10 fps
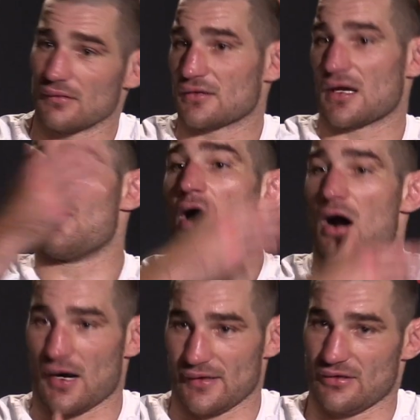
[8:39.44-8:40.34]
Come
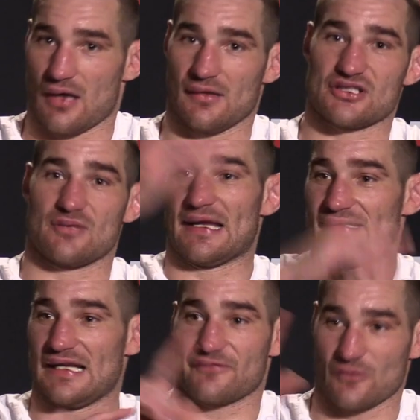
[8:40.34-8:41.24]
on, I'll let you be a
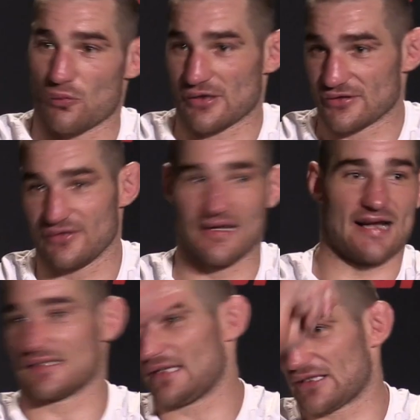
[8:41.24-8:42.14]
dick for one or two
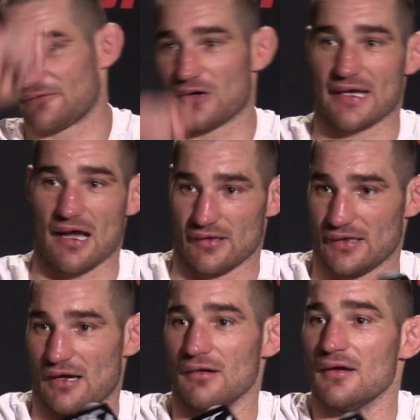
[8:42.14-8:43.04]
days and get the fuck out." You
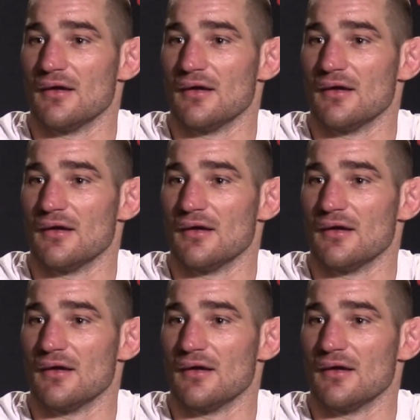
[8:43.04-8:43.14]
know.